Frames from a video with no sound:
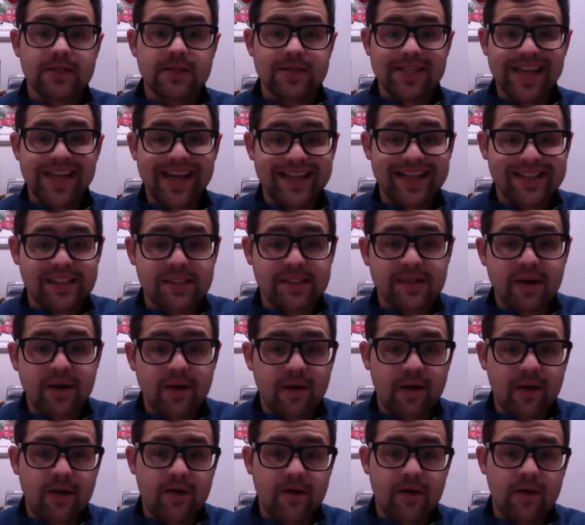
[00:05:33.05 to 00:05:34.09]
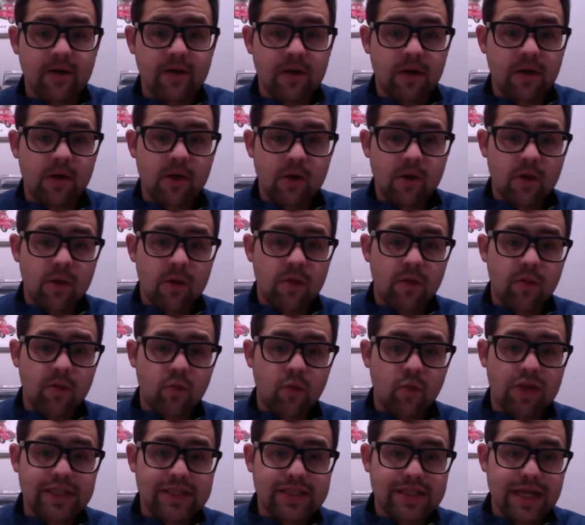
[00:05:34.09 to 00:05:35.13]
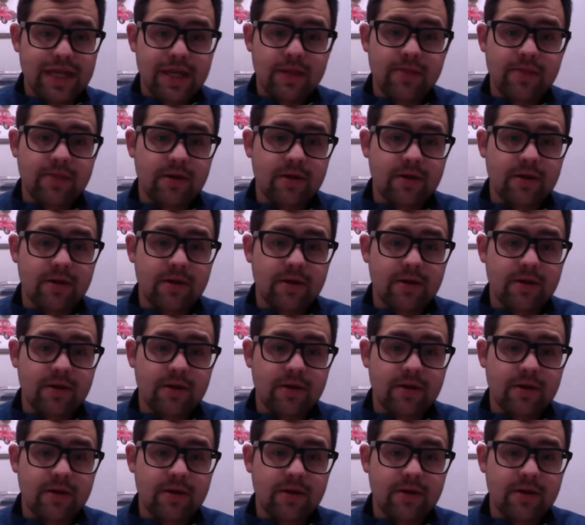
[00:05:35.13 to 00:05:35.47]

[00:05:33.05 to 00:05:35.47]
Test on Wednesday,